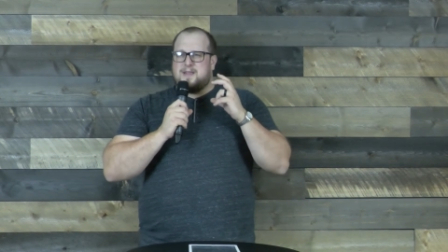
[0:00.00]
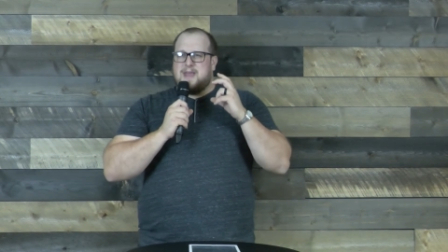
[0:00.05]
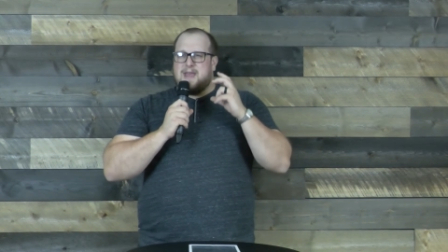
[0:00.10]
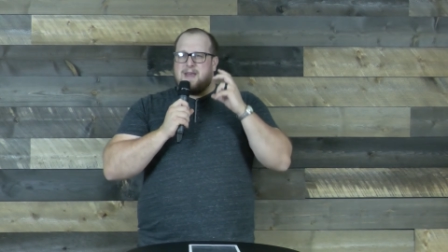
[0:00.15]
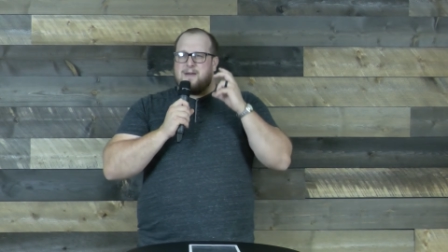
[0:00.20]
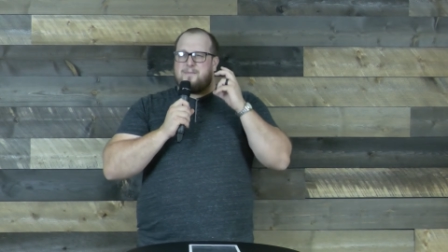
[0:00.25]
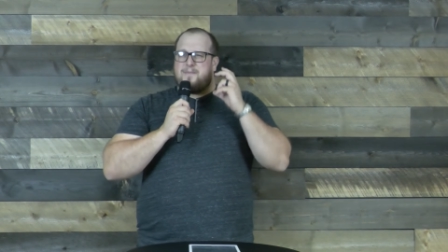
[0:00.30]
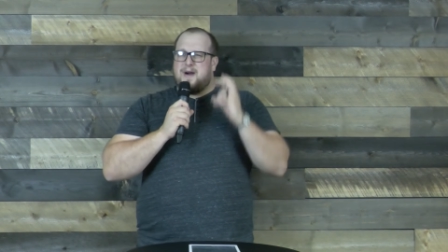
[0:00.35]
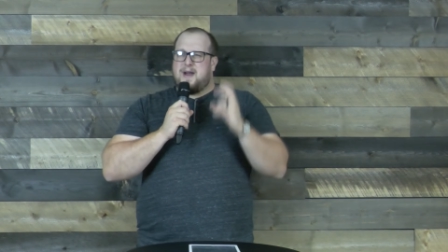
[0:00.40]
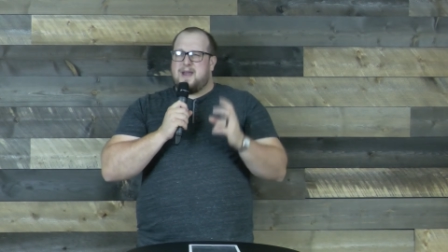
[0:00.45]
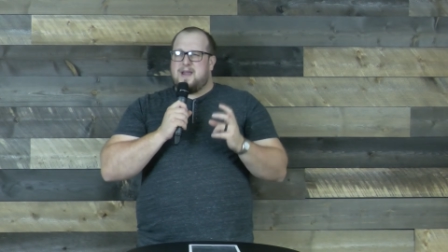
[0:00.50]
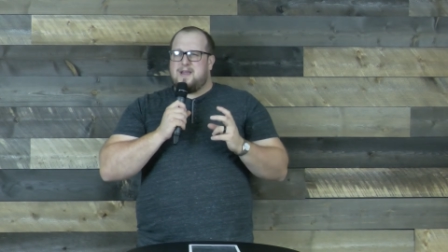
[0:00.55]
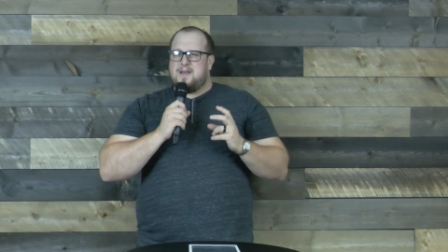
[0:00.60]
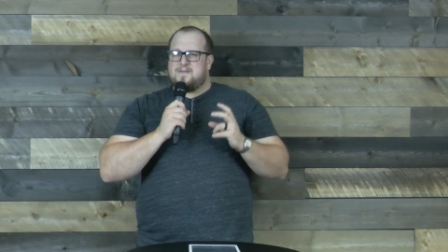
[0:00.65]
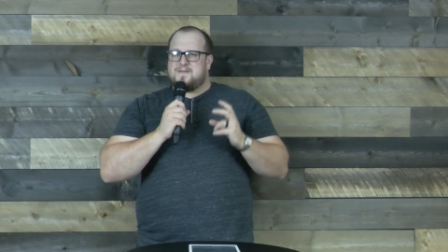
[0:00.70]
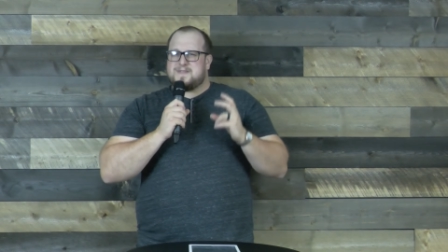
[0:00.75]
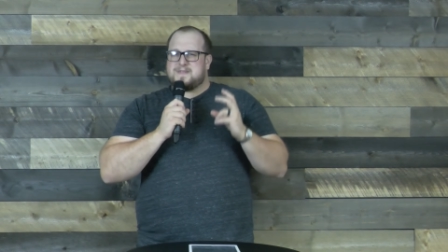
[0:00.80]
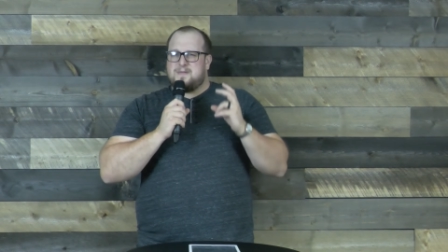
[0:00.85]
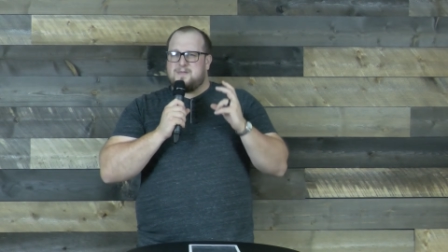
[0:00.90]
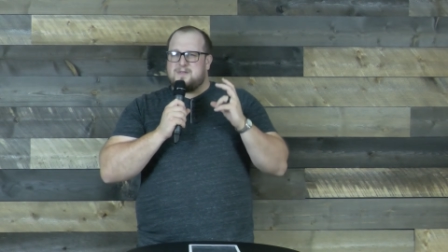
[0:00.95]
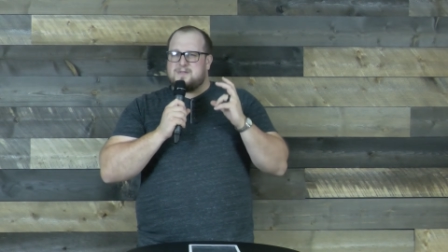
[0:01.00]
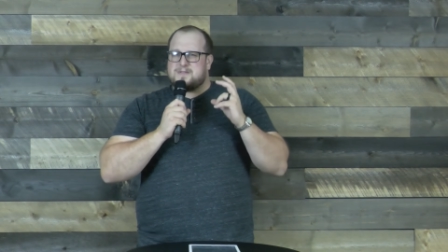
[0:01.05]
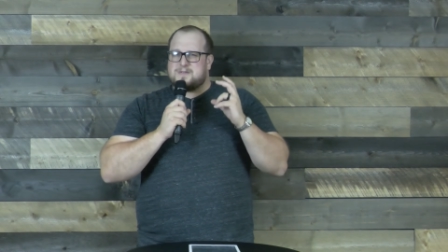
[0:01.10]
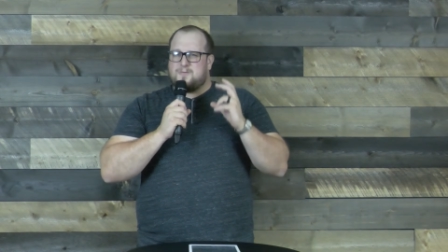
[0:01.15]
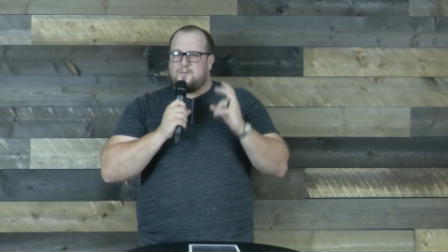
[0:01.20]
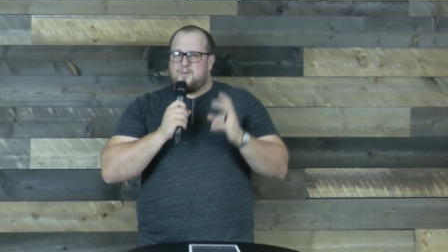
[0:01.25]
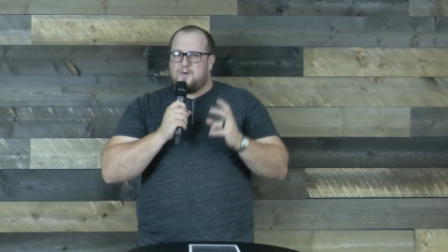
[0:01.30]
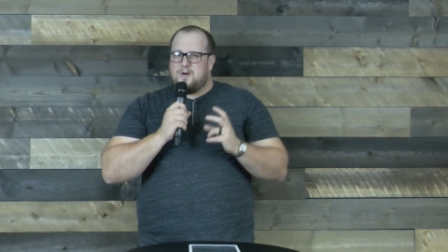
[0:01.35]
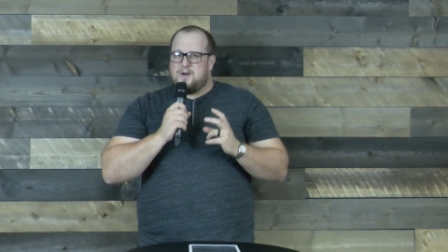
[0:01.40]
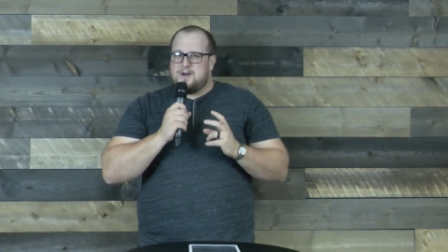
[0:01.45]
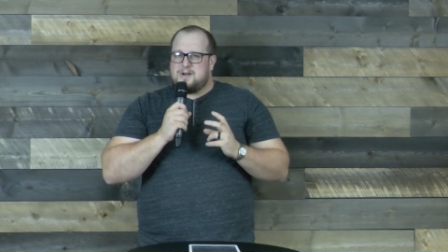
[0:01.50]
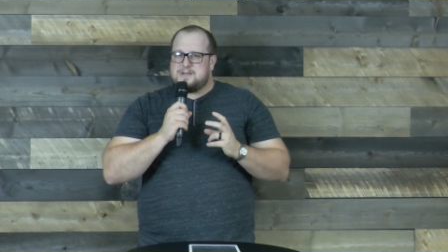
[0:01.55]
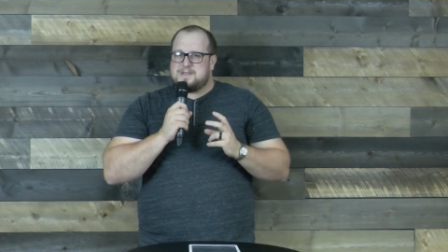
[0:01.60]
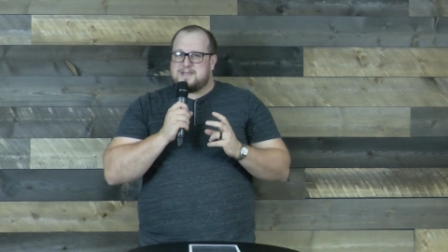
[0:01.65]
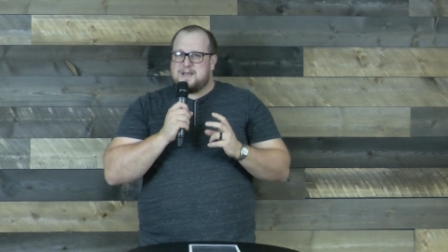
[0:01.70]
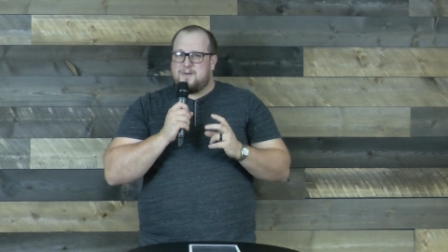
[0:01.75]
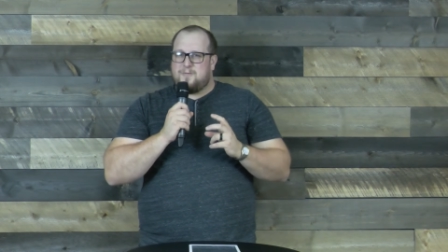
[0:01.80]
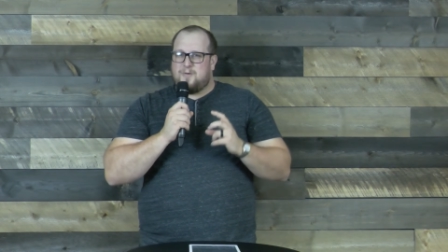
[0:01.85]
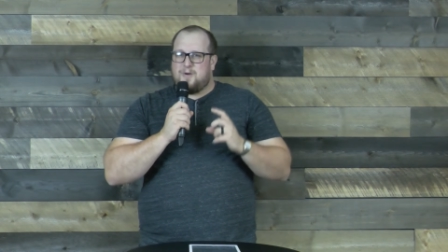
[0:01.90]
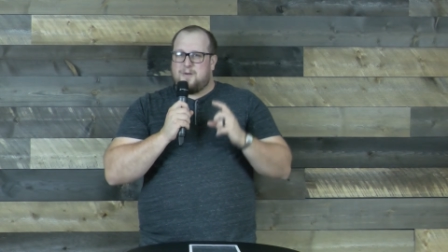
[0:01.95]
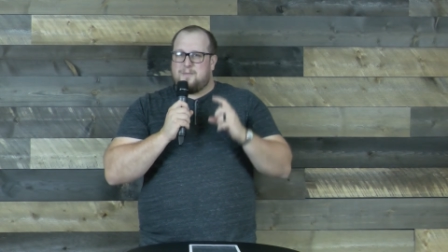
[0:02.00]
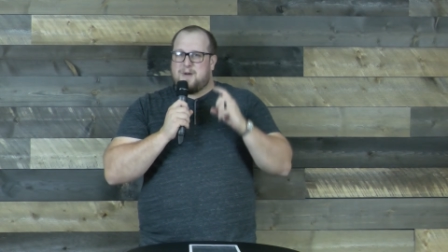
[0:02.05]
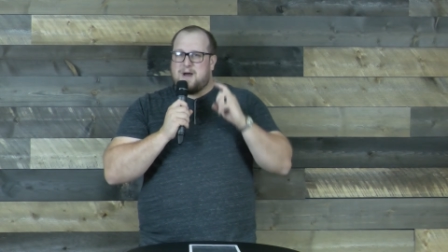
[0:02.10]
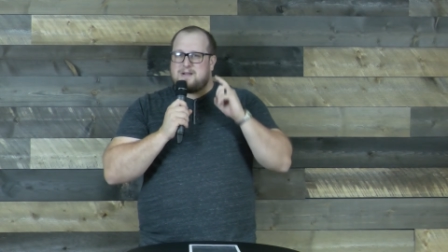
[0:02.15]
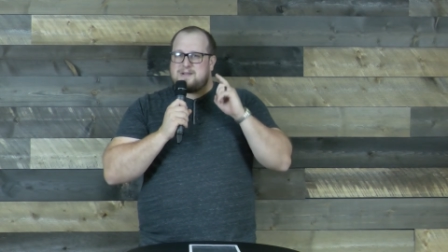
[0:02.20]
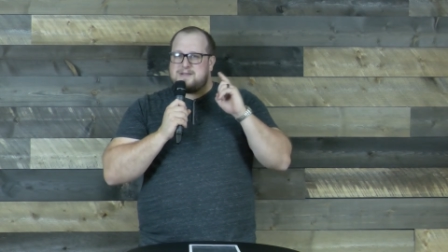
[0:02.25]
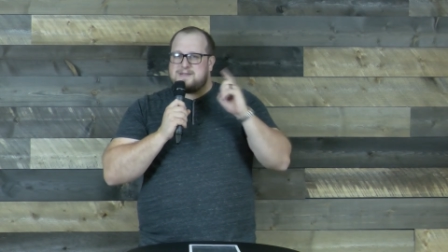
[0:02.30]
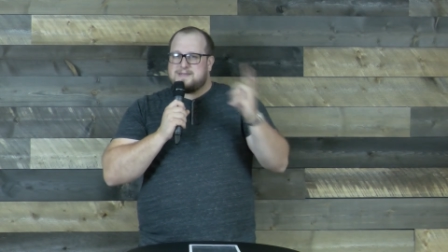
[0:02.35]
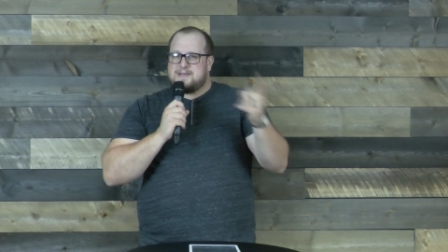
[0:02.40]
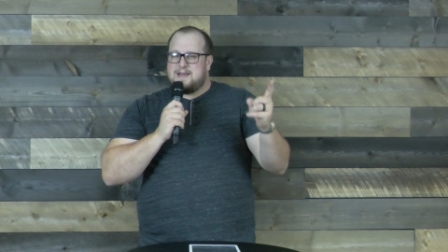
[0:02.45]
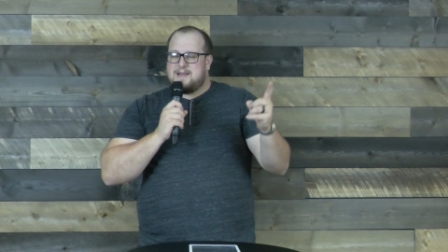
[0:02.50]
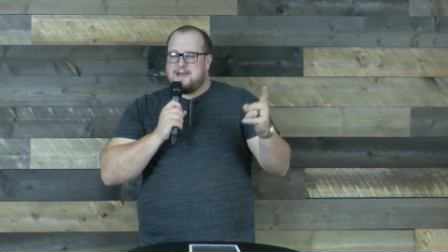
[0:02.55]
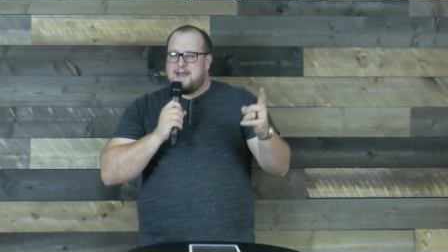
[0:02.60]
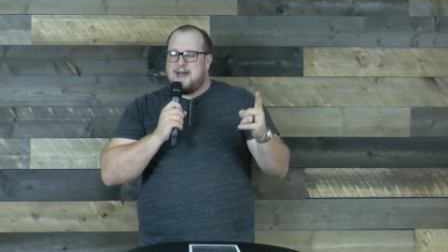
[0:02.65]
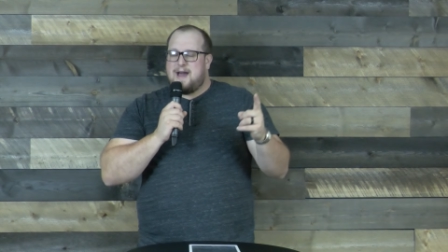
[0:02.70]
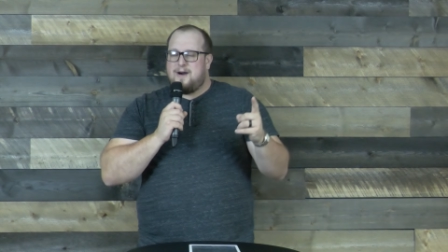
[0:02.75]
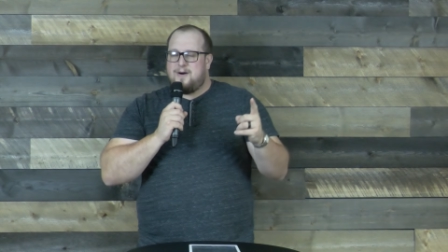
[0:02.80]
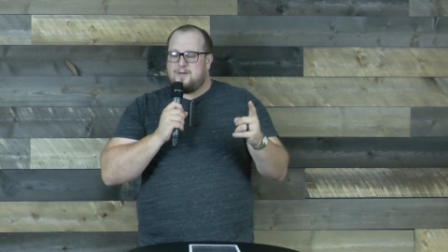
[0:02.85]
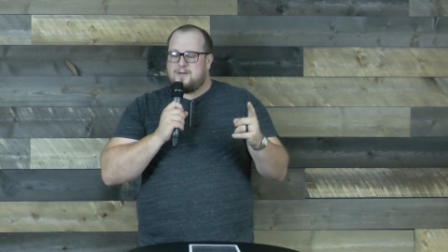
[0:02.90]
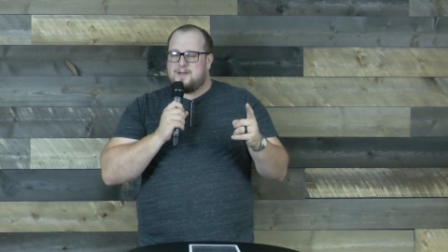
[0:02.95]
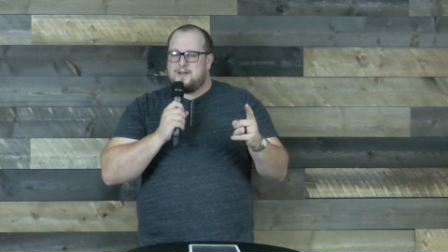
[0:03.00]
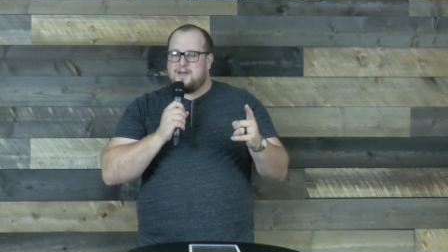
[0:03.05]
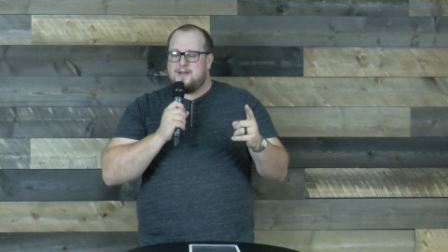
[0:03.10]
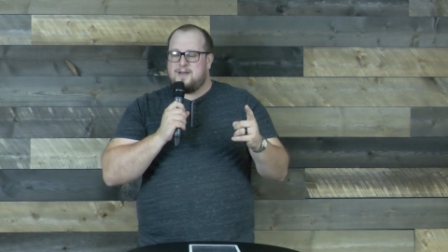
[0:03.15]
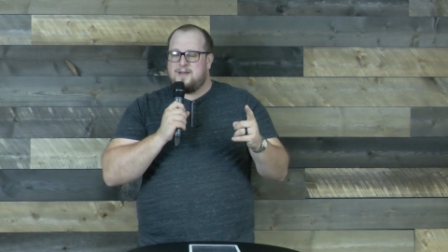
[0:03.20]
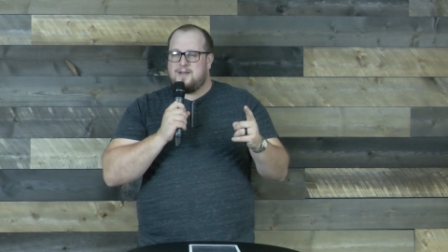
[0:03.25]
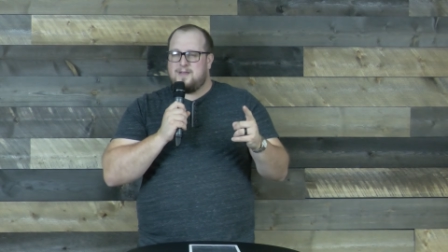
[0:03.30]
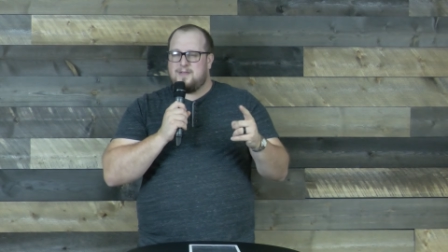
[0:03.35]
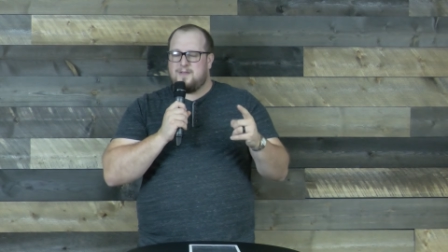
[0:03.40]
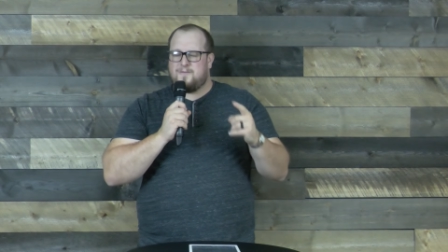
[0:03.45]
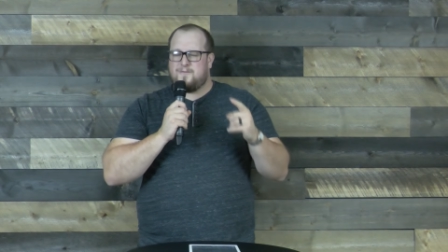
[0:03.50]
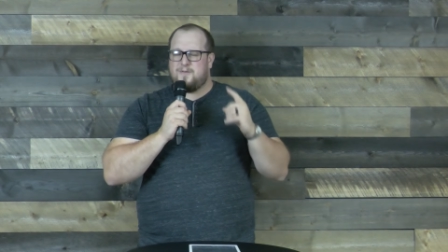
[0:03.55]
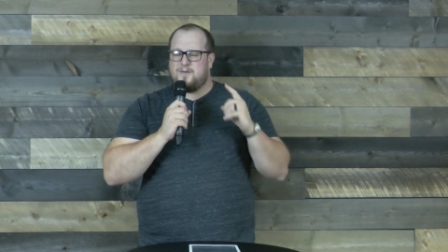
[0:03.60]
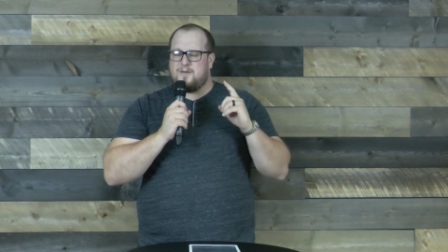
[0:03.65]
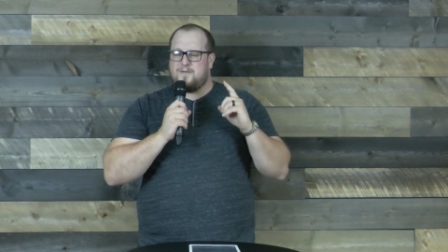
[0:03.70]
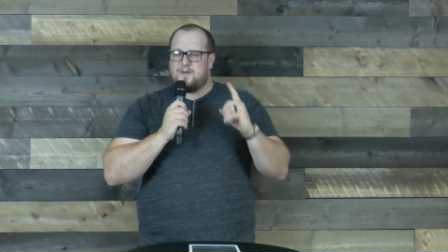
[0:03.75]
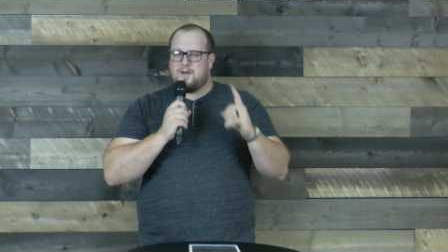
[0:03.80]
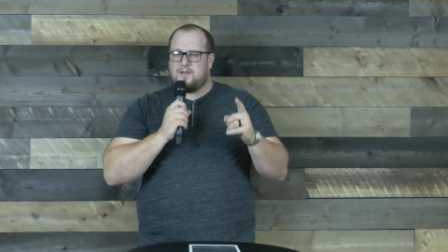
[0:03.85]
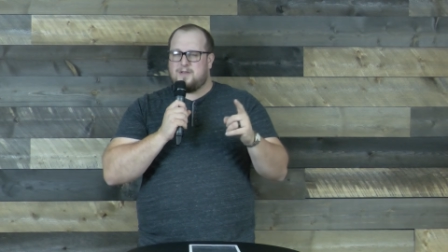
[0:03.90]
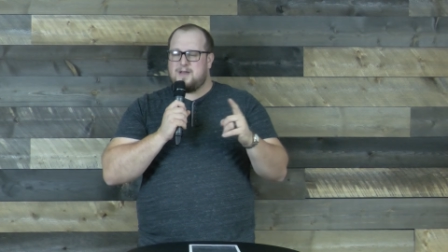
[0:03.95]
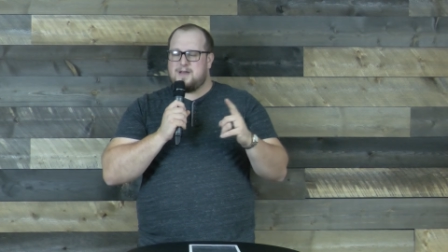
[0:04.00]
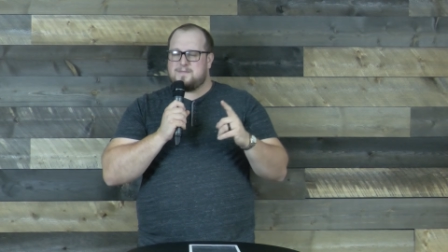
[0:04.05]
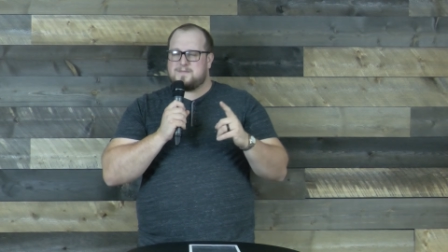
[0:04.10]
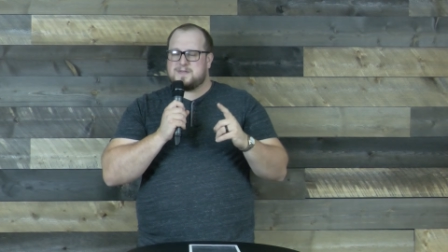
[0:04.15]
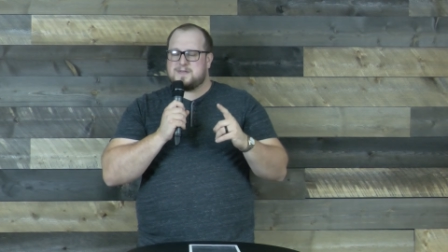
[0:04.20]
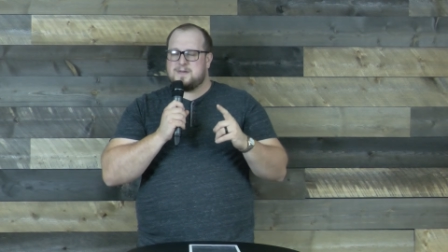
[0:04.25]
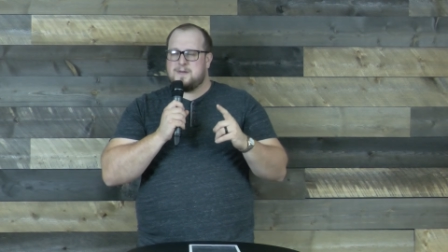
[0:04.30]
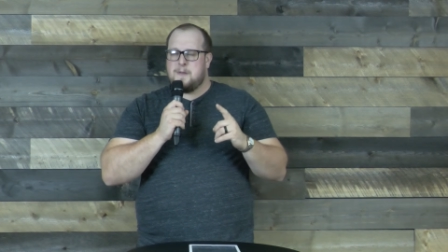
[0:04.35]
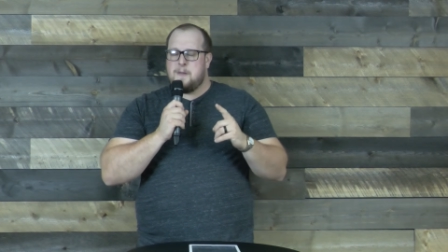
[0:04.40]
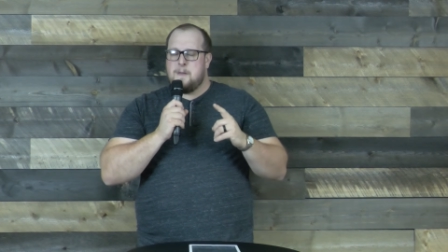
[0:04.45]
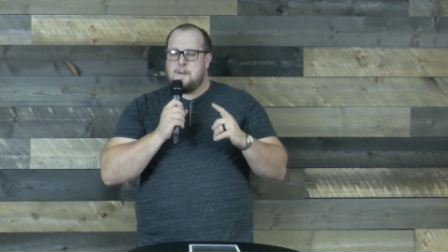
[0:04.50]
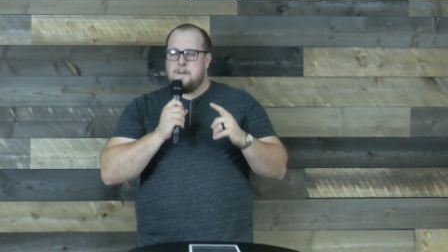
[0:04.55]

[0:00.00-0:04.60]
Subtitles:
take a bite of some of those words that we're about to send out, the fruit of our lips,